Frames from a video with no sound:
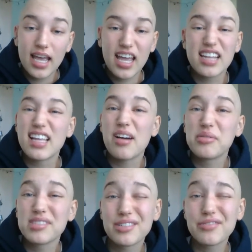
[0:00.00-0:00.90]
and that
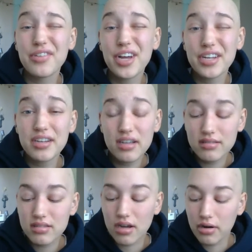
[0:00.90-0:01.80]
wasn't fun.
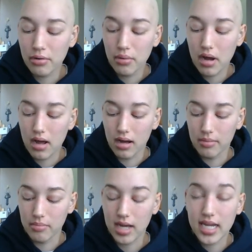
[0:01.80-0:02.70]
So
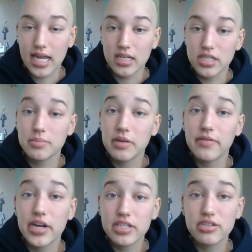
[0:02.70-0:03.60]
again, just be
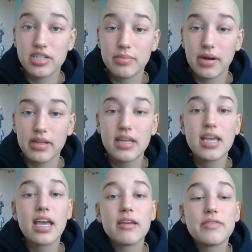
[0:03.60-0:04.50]
very strict about it.
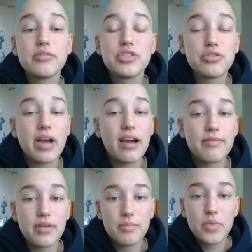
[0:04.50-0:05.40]
If you do
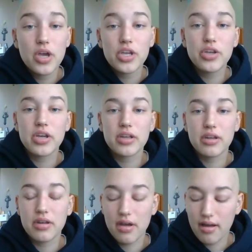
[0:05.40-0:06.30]
have them, you
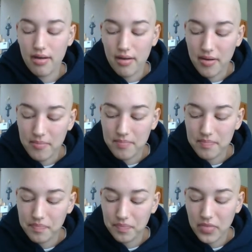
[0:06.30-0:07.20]
can
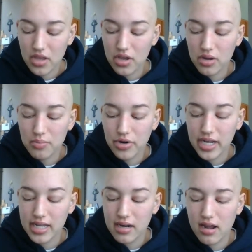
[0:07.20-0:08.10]

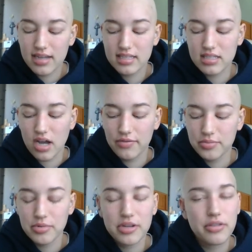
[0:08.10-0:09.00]
bring in a soft